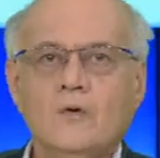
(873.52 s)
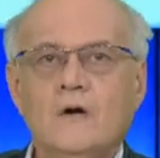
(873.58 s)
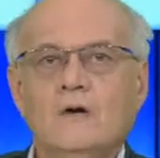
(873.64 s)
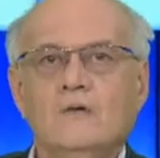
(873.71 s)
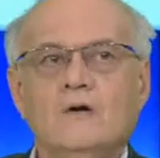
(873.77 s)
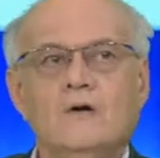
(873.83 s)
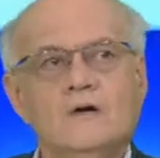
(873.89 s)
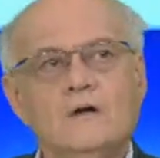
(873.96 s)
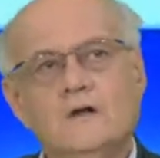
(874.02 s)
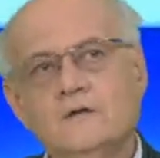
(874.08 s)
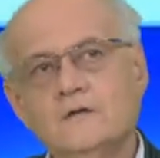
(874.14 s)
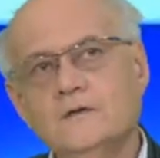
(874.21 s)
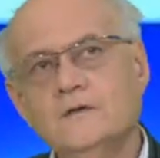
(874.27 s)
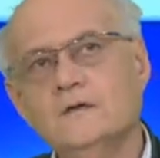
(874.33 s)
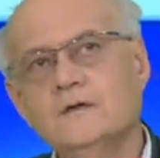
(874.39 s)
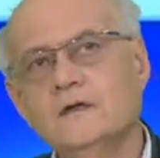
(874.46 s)
Well, I
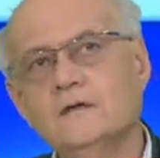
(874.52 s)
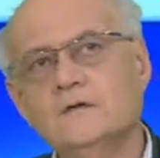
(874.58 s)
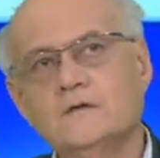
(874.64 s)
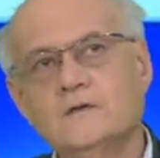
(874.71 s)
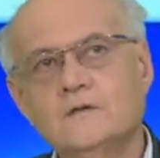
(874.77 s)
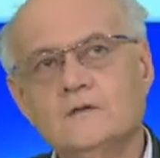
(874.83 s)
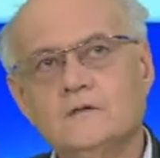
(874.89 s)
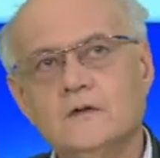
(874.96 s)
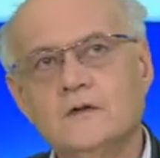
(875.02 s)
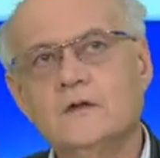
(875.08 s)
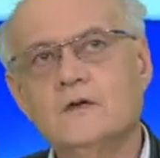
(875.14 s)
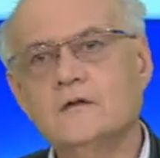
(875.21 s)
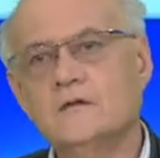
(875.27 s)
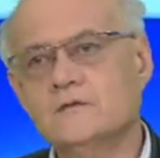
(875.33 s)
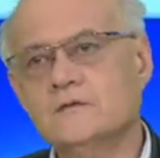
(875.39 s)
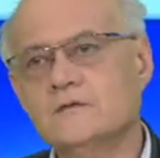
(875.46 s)
think that there
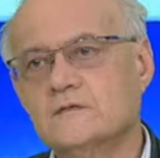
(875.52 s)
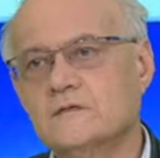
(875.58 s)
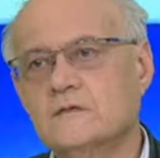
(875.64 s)
are